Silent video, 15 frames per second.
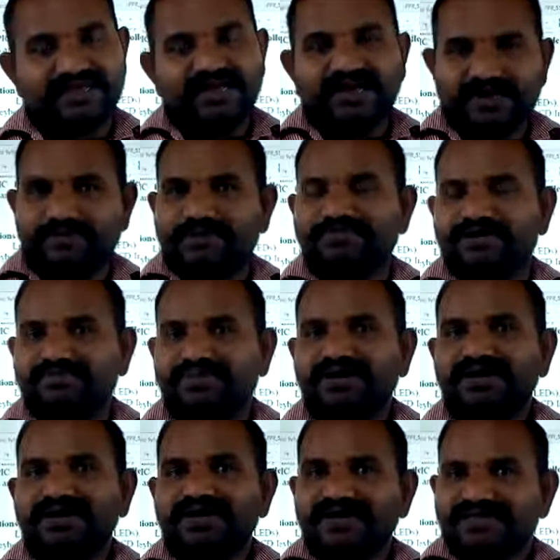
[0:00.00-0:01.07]
Remember,
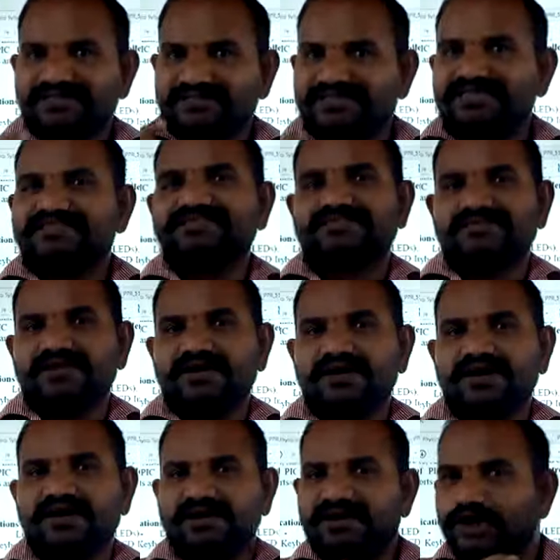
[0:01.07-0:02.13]
this
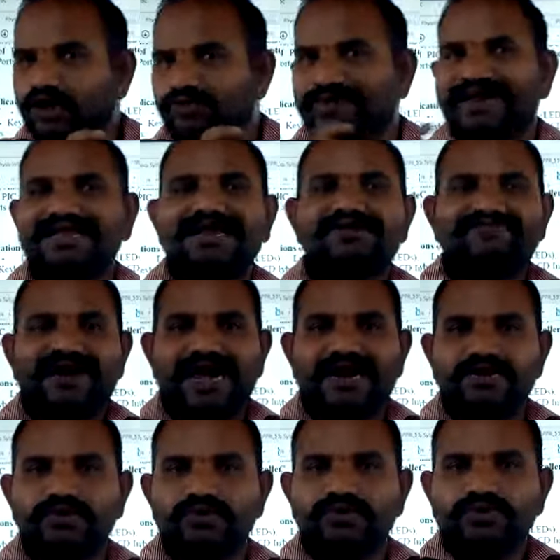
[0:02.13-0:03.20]
numerical
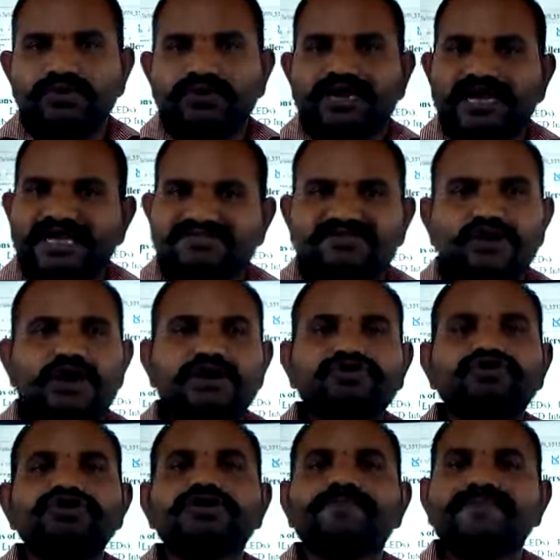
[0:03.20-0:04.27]
value is not
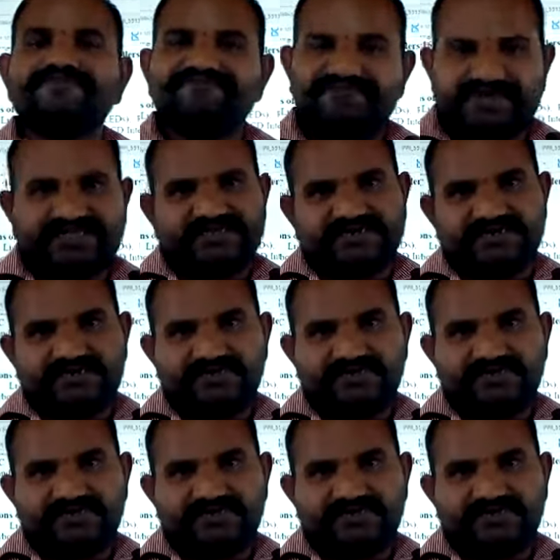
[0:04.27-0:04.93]
going to be fixed.